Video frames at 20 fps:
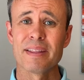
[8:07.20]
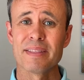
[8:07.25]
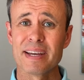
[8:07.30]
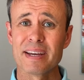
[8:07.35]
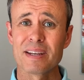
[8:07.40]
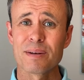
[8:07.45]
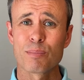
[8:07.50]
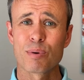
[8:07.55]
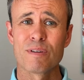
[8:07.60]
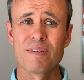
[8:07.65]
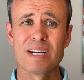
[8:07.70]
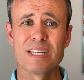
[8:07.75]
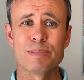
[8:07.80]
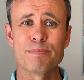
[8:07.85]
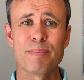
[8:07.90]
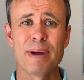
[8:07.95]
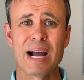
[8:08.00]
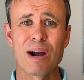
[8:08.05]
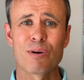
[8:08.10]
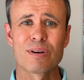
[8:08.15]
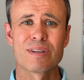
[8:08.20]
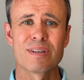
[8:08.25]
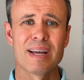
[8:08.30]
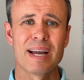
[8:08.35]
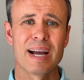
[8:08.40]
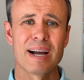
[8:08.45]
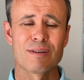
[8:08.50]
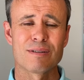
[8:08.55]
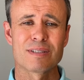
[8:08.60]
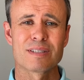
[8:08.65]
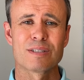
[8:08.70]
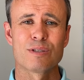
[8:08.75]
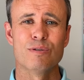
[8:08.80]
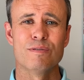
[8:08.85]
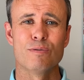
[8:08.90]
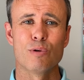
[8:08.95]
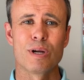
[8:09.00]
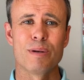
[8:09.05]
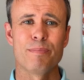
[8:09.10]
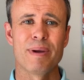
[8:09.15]
and then provides power to the house to
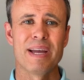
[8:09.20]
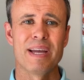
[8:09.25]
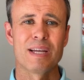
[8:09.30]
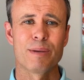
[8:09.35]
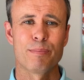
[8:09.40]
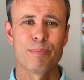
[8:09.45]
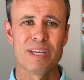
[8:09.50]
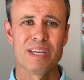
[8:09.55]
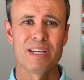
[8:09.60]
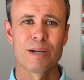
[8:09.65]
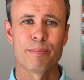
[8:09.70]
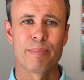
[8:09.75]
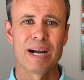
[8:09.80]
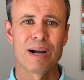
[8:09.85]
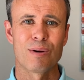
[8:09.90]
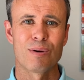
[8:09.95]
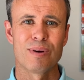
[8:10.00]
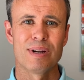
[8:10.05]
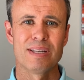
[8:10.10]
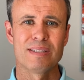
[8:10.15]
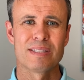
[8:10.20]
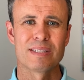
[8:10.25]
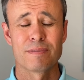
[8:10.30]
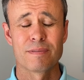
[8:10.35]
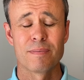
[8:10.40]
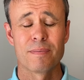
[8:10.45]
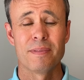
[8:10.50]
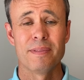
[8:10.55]
avoid paying peak power rates?